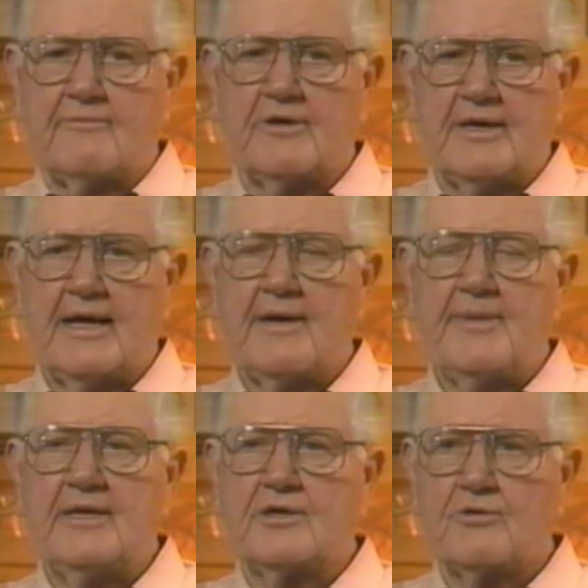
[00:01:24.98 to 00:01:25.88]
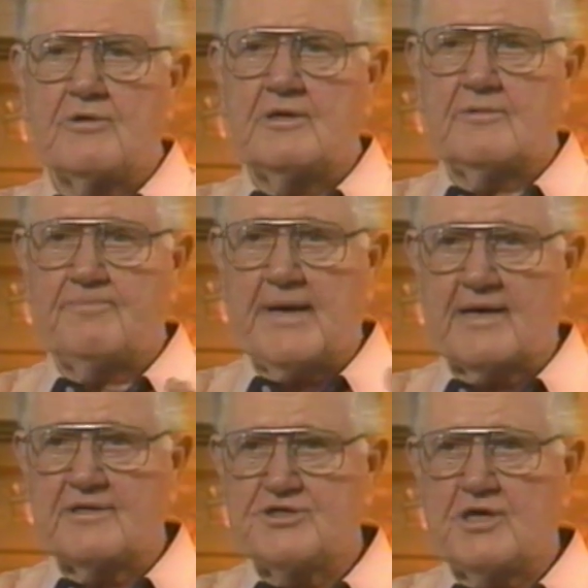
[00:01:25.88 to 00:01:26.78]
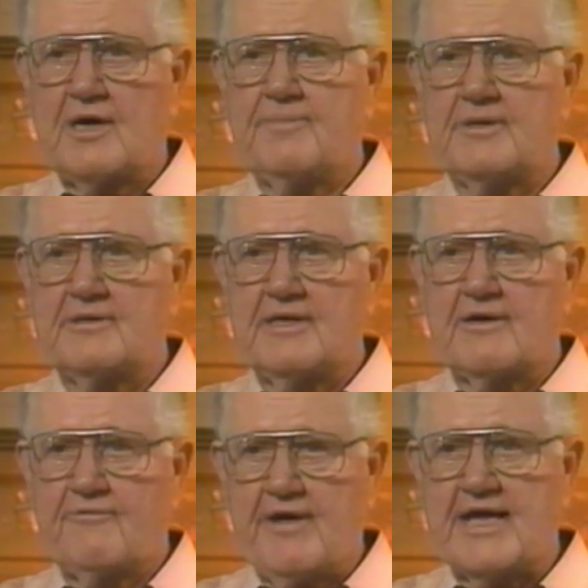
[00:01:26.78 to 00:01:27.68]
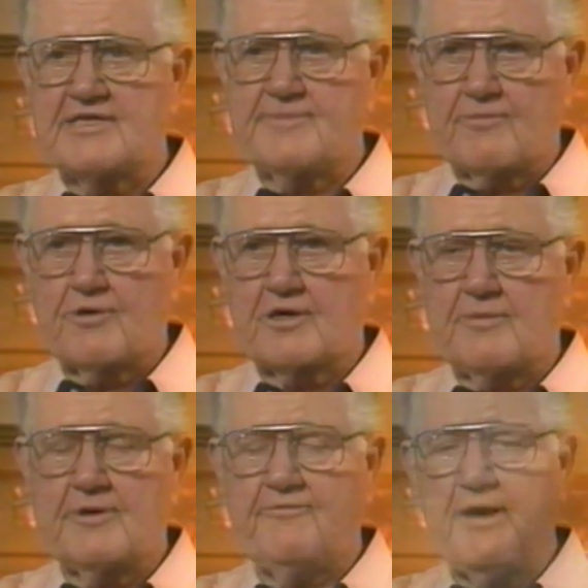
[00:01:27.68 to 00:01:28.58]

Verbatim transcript: would allow me to go in the back of the shop and a rasp and work on my